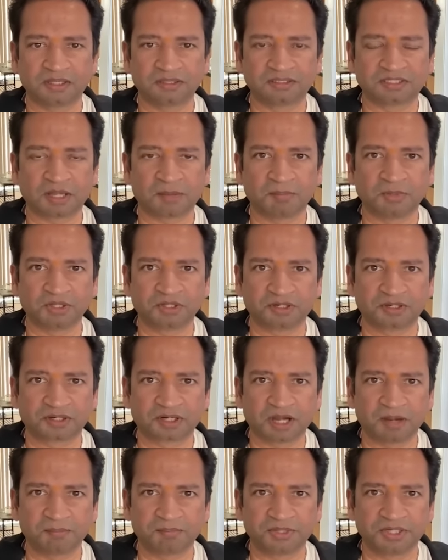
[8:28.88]
some other
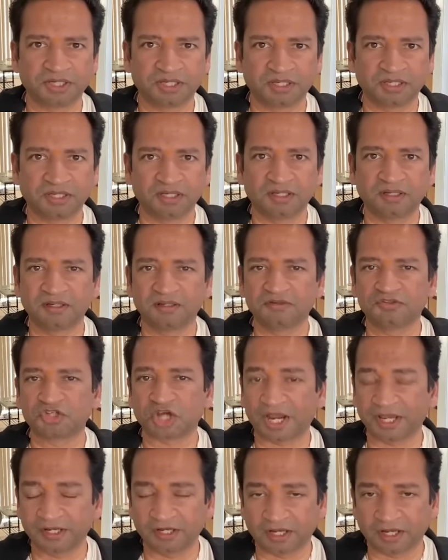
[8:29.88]
company in
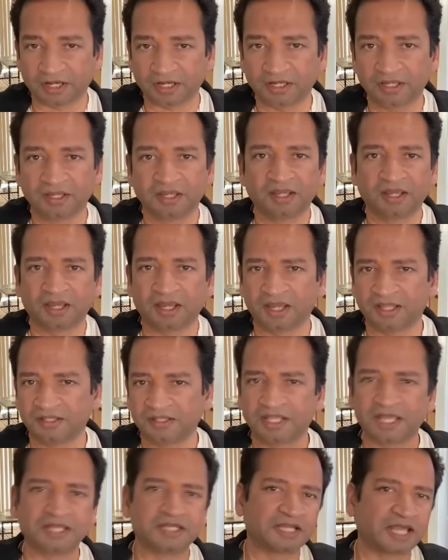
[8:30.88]
China, and
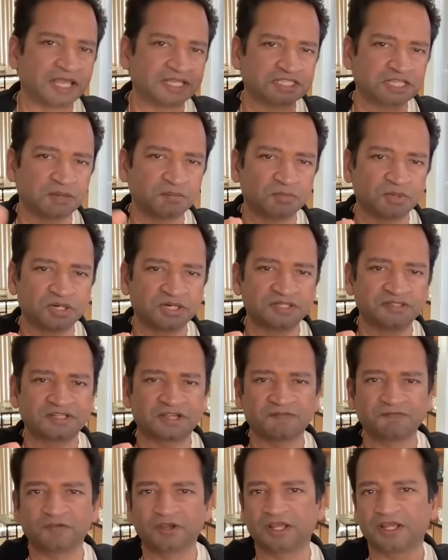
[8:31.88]
then assembled
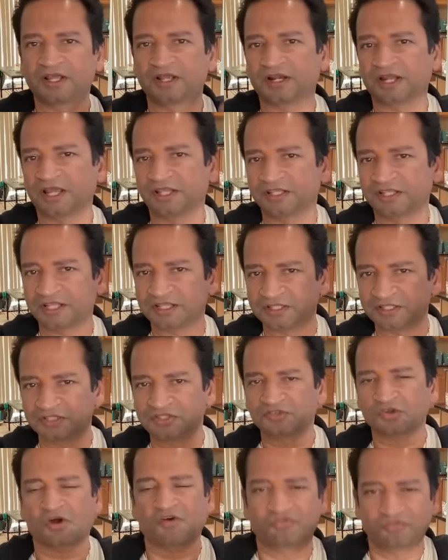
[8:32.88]
somewhere, and then
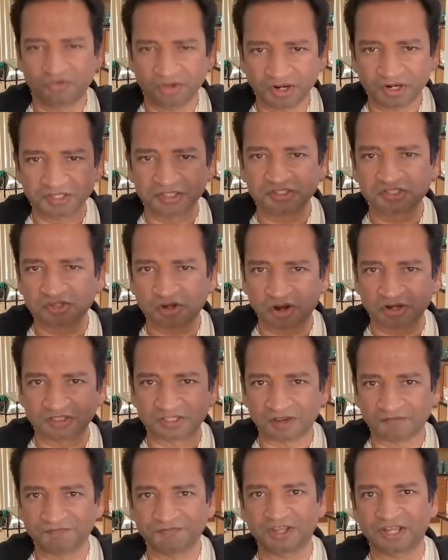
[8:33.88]
the software installed
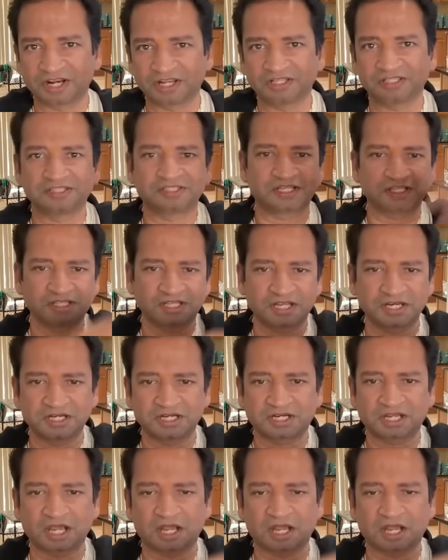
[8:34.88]
somewhere else, and then it